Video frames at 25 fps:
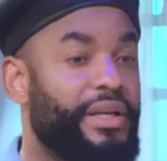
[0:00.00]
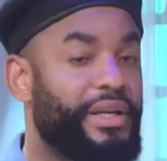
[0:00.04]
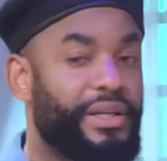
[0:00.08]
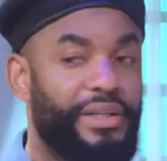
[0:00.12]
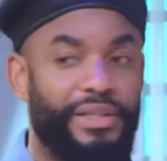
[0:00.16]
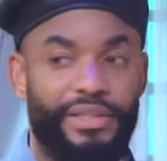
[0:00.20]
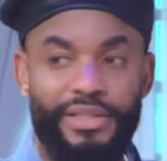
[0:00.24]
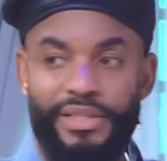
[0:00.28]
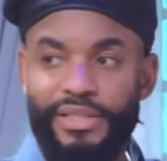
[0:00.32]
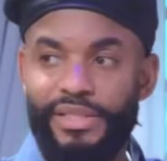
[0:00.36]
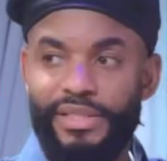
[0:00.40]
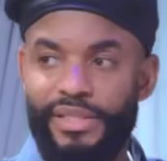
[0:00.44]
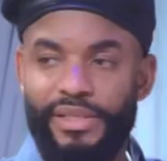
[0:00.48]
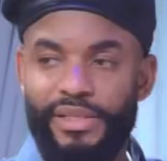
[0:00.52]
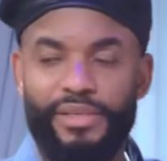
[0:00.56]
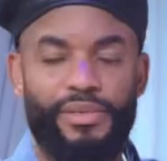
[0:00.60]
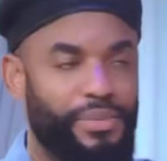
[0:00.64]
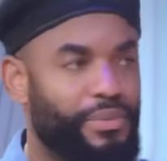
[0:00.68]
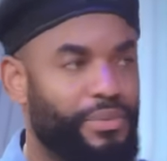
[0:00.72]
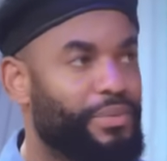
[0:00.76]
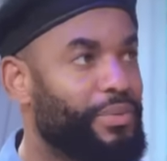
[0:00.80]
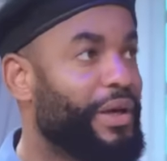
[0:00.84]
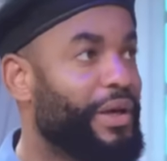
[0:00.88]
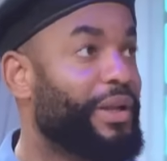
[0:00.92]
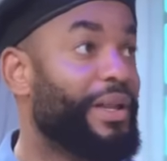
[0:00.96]
It's,
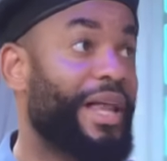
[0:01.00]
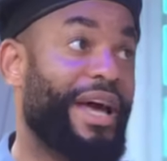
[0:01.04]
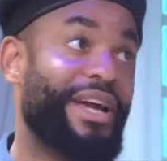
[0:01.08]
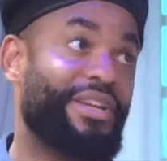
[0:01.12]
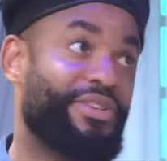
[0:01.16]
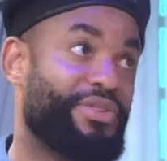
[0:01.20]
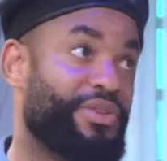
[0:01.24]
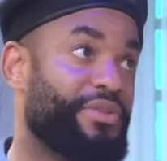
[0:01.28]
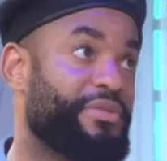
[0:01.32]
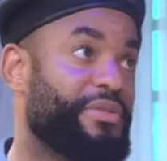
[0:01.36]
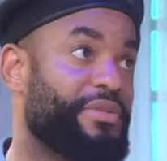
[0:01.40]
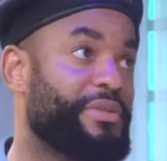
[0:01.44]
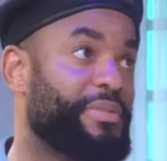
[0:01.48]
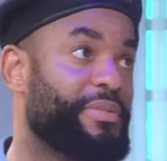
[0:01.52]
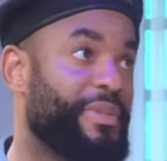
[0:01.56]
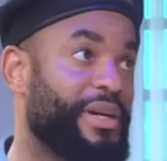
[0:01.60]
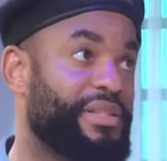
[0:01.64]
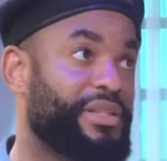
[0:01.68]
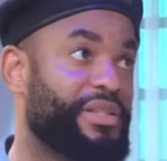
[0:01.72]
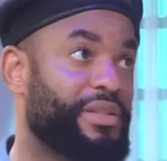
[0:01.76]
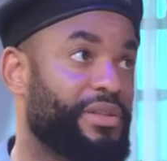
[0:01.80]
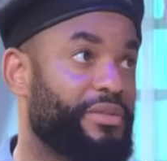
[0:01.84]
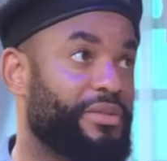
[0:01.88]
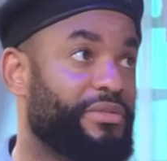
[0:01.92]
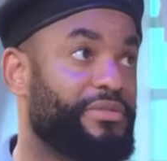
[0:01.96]
well, I drove it
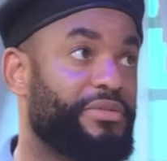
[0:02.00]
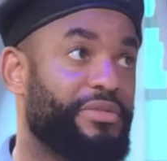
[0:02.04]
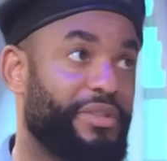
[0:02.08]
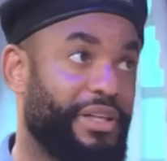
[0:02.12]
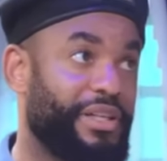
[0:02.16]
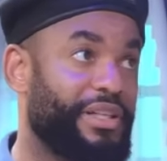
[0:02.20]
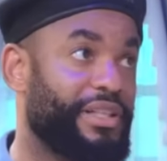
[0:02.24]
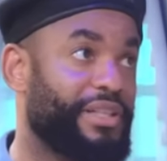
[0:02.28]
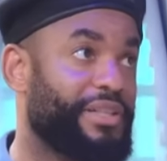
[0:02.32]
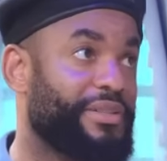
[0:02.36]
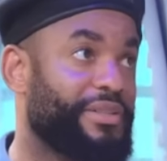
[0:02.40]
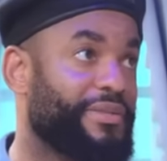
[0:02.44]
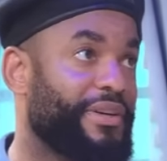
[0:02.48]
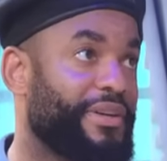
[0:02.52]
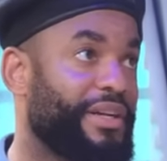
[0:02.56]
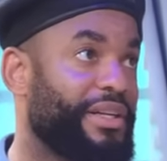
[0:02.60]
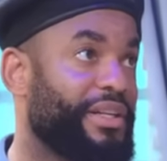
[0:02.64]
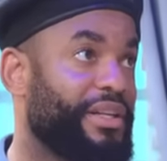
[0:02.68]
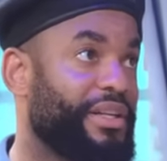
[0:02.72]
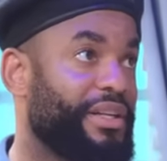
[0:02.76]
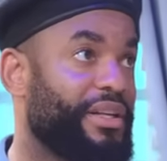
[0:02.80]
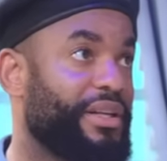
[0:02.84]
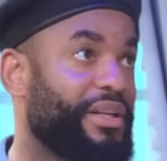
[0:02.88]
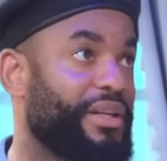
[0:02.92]
myself and it's fine.